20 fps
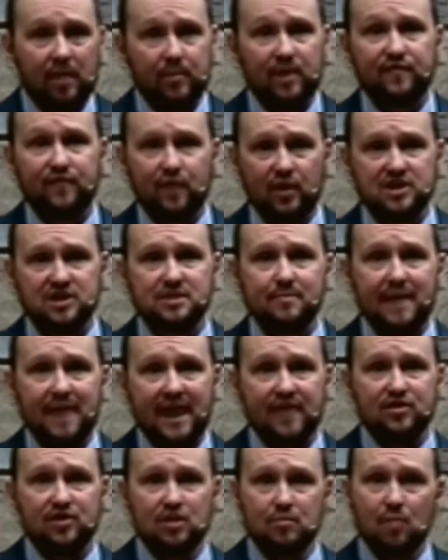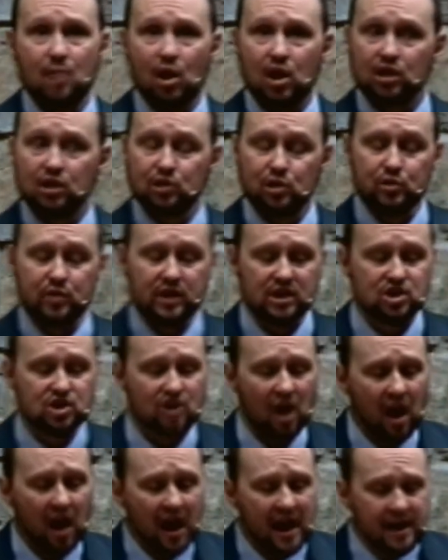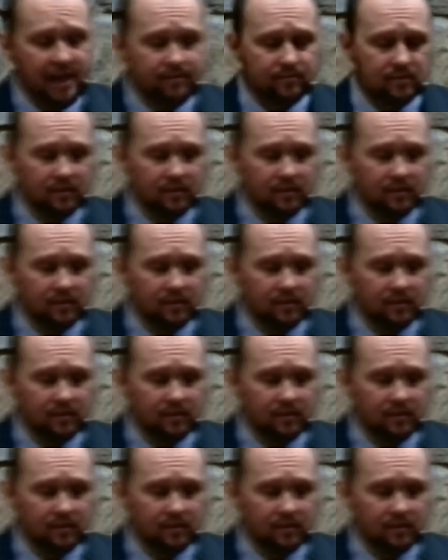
referring to Matthew, Mark, Luke, and John,